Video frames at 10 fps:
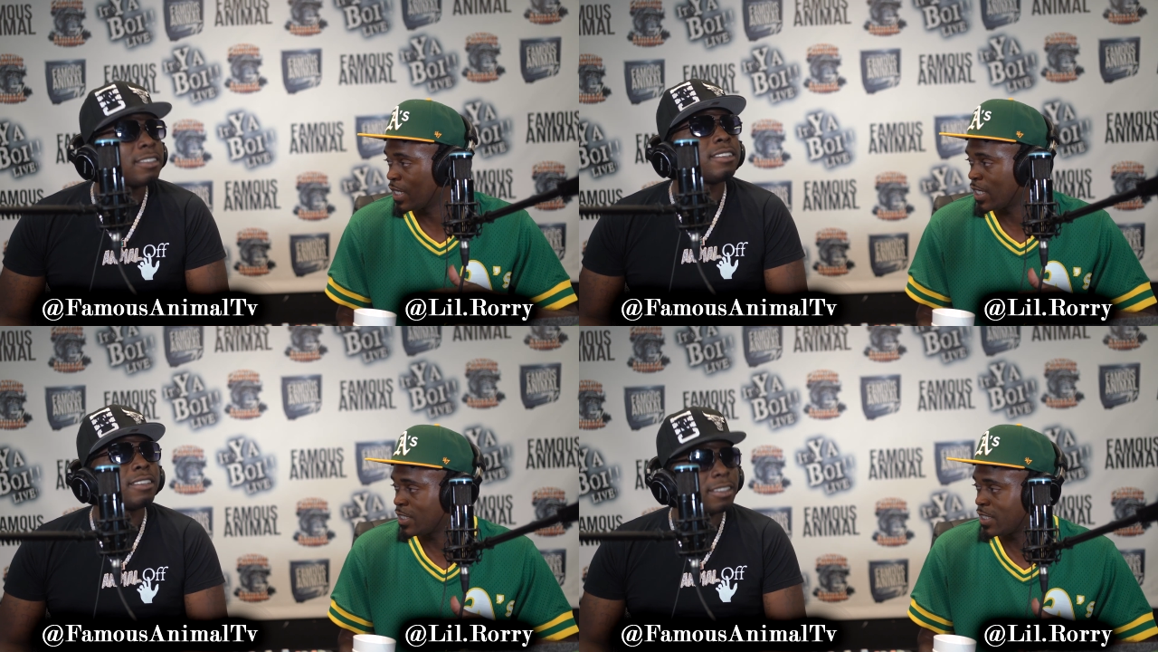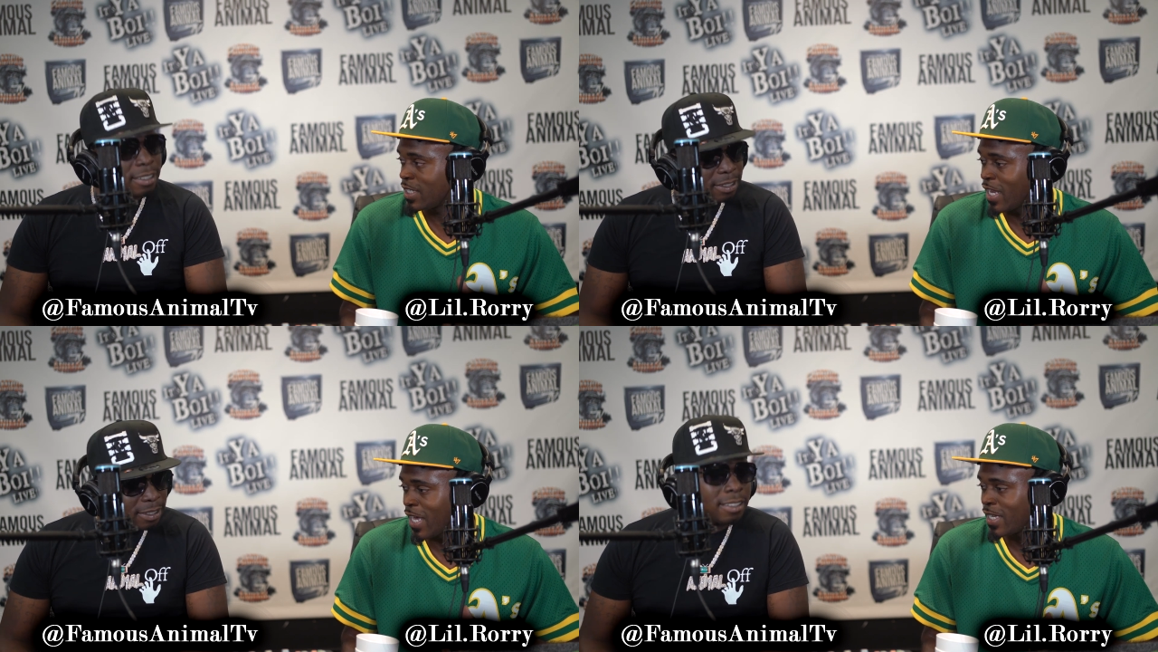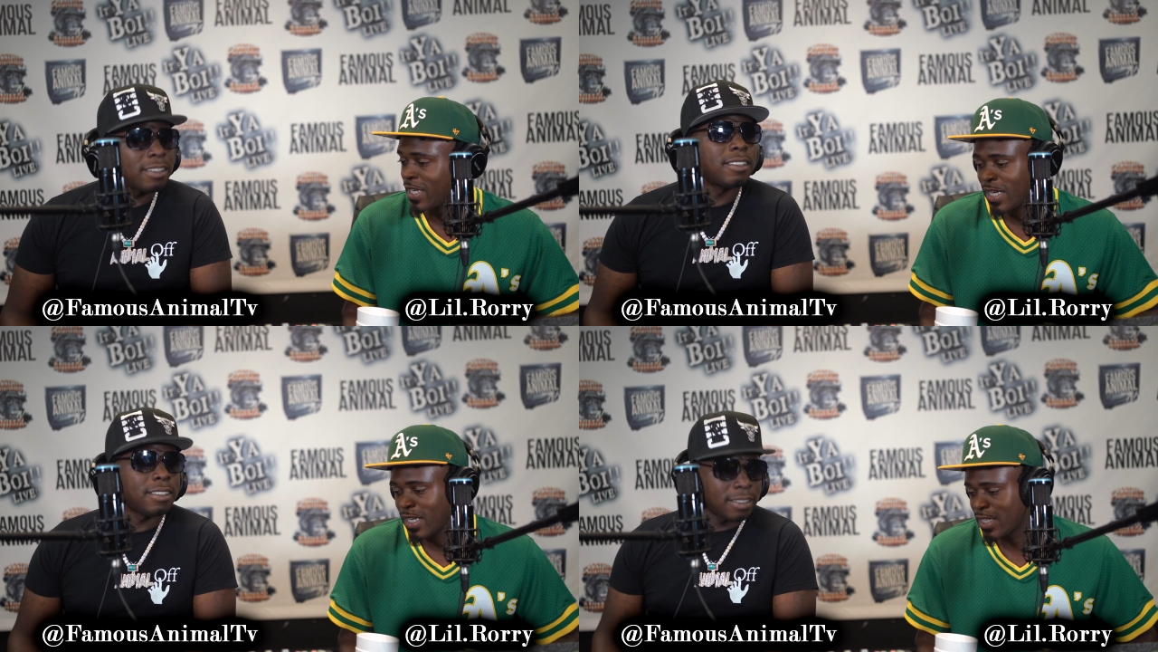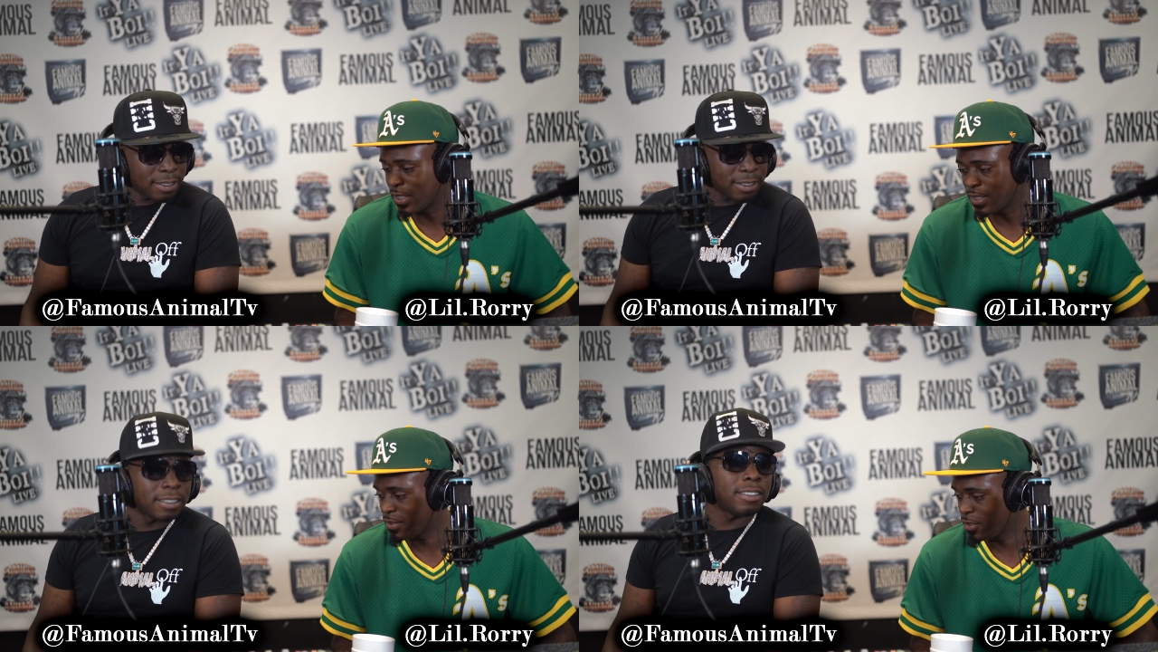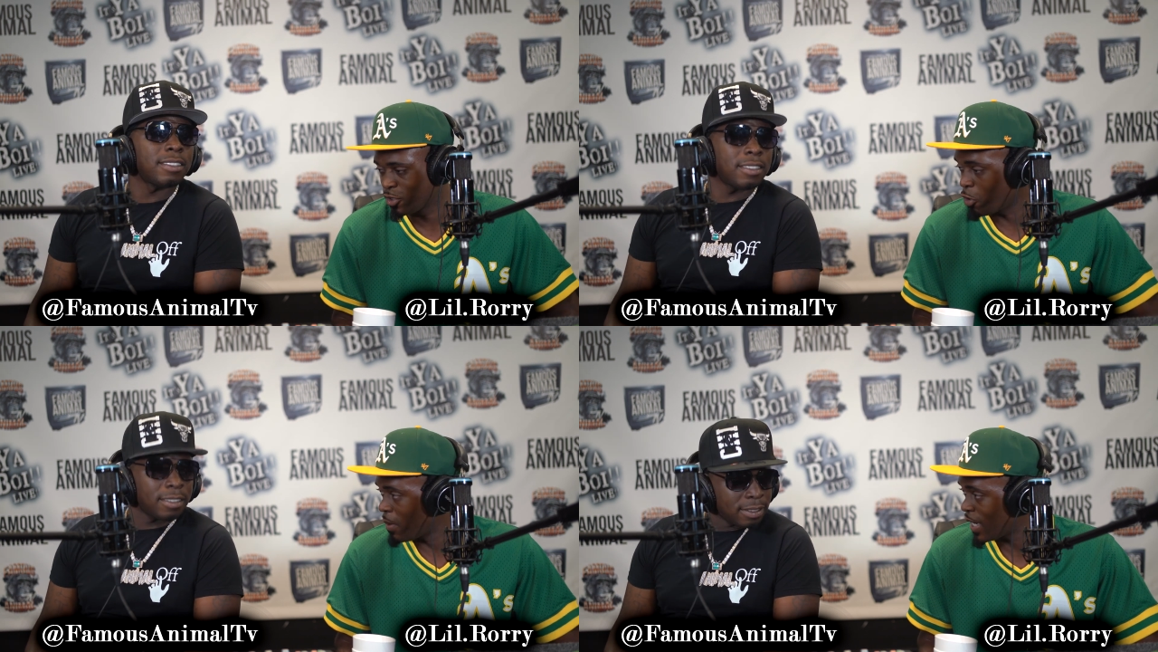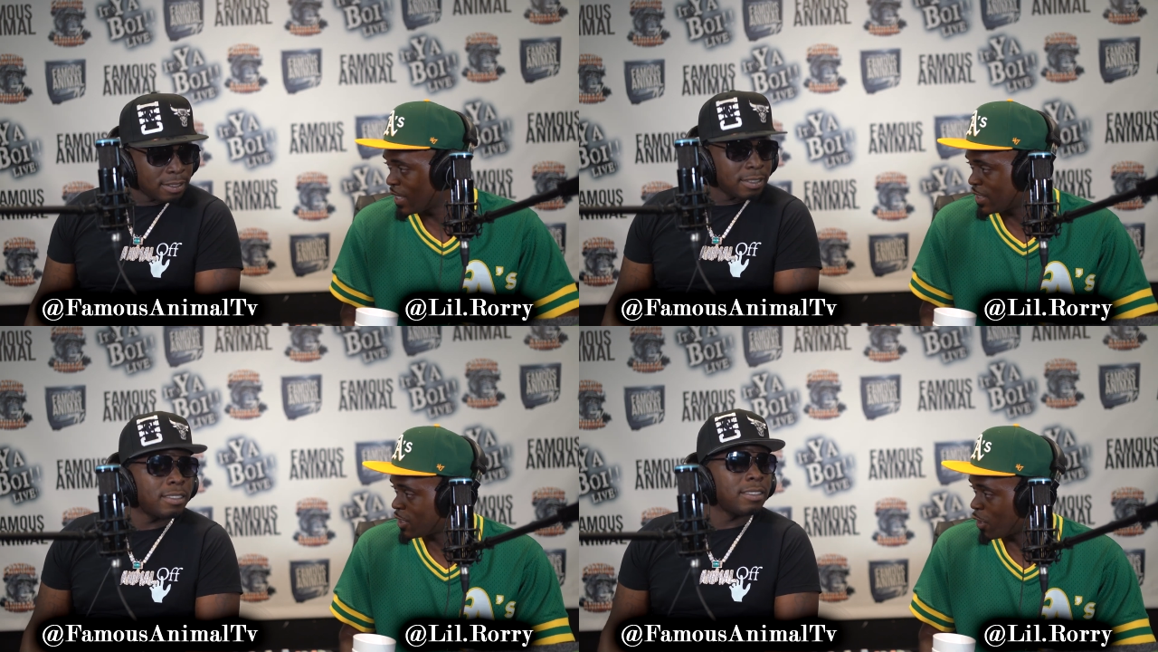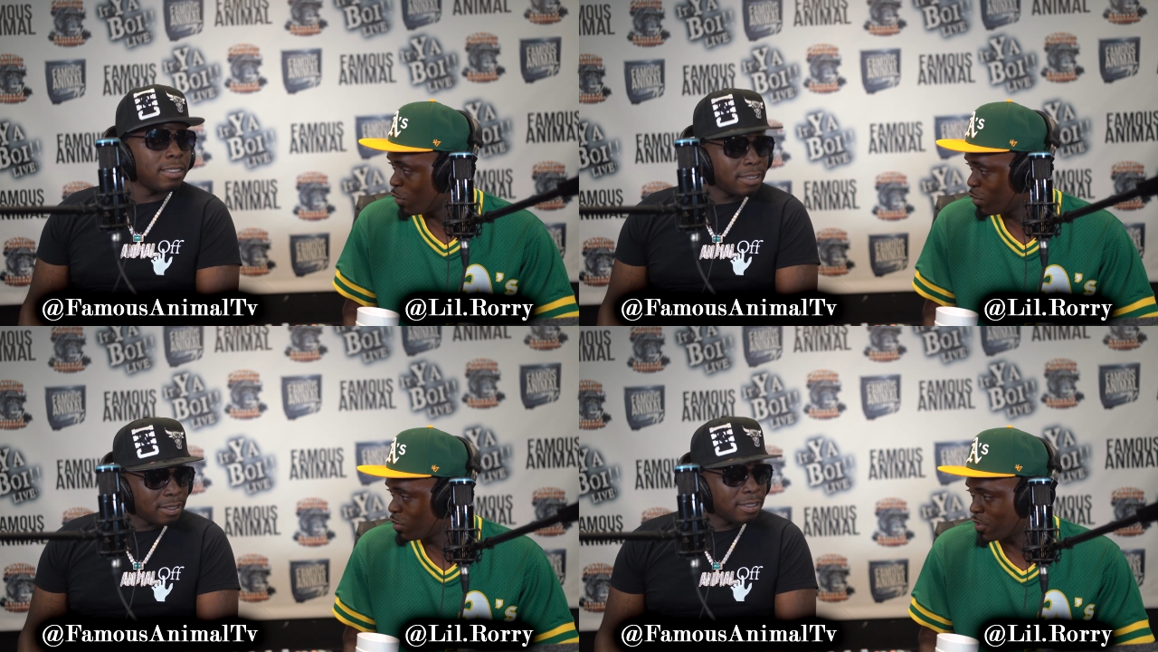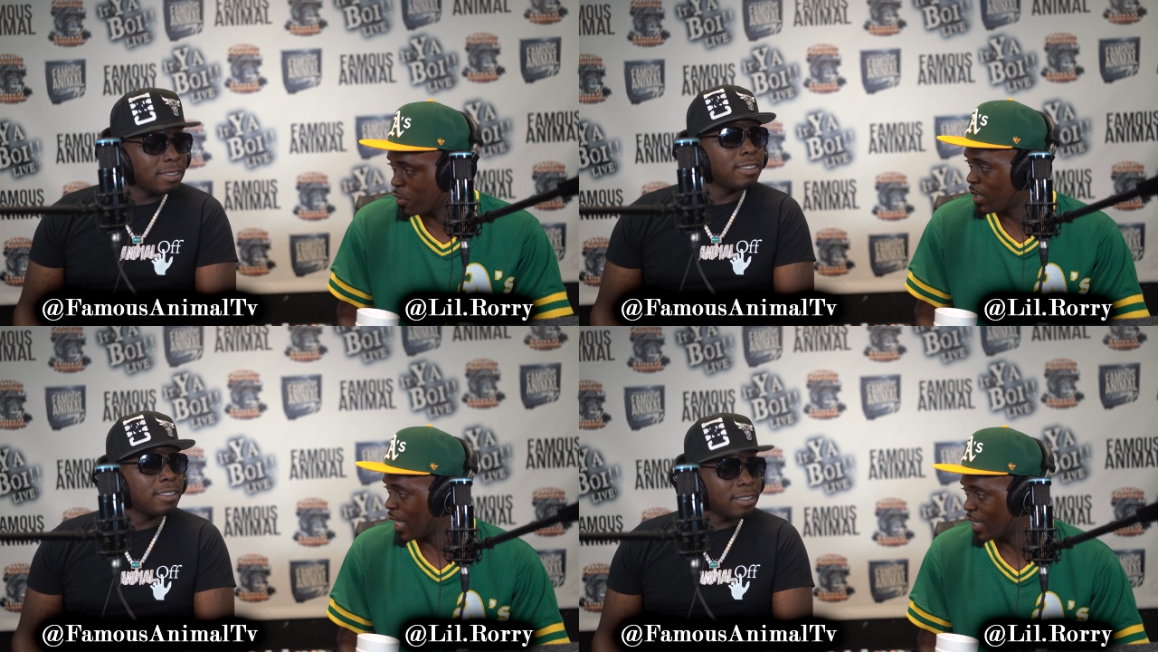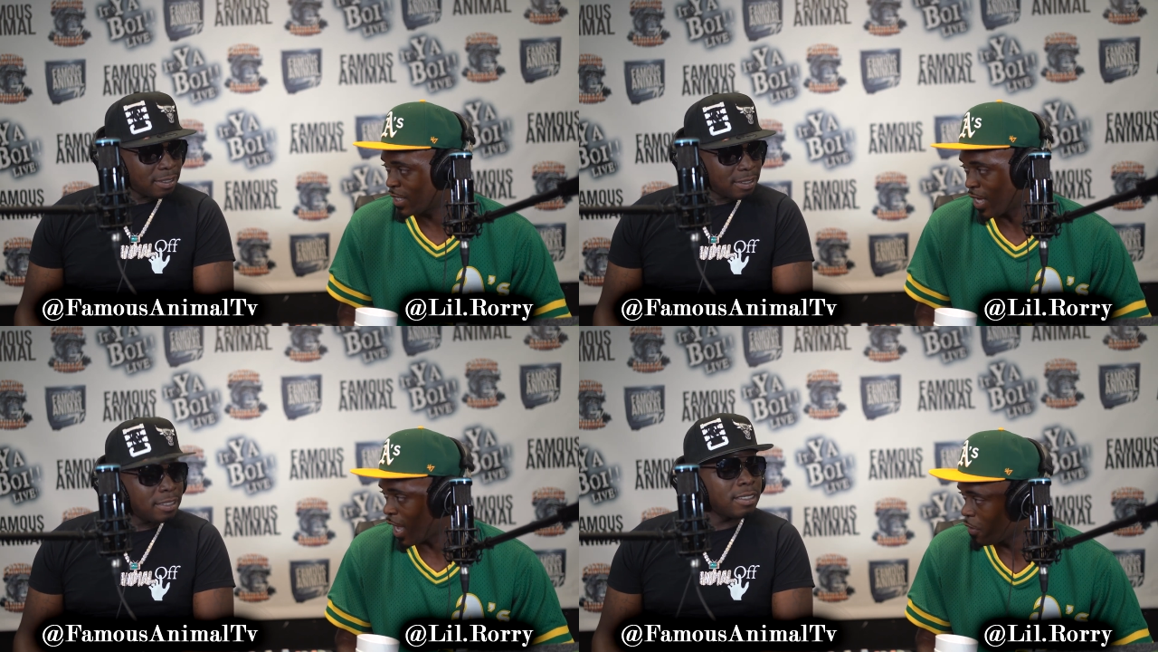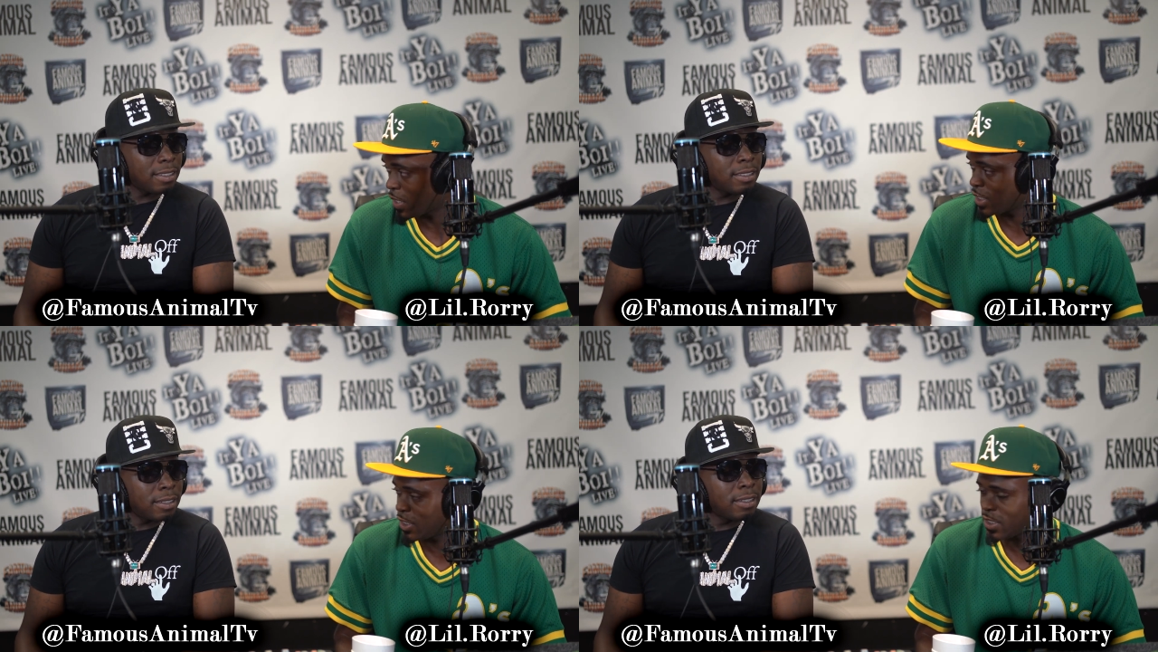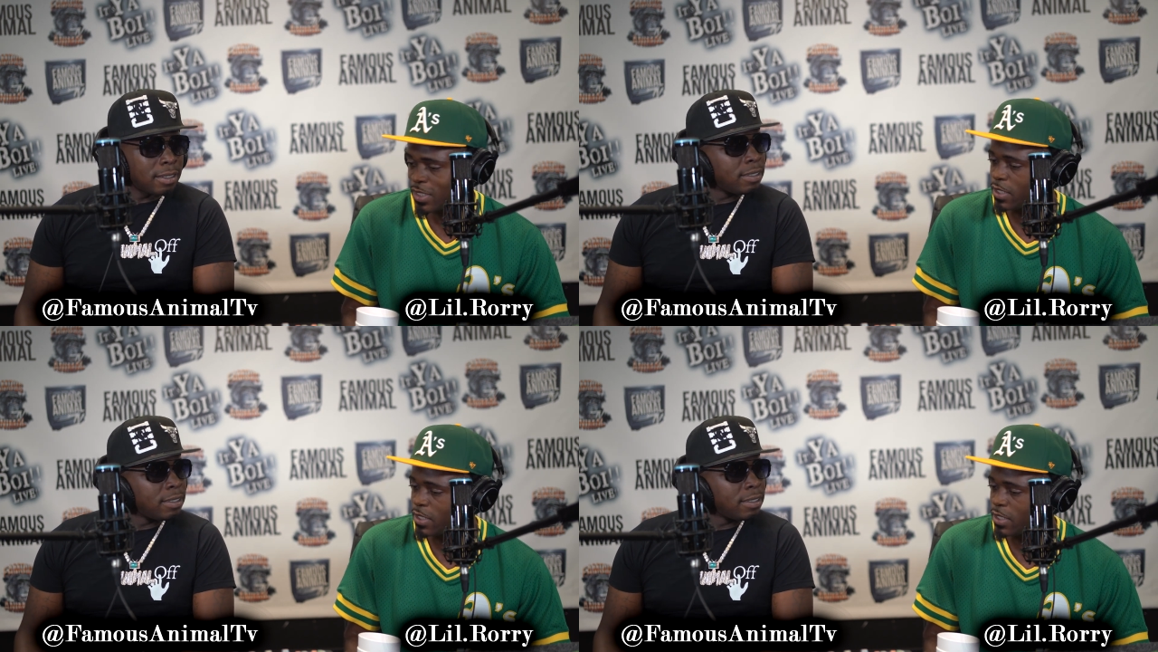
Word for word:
Speaker 1: of this shit. Like mm. nobody at the shows, no like all that shit.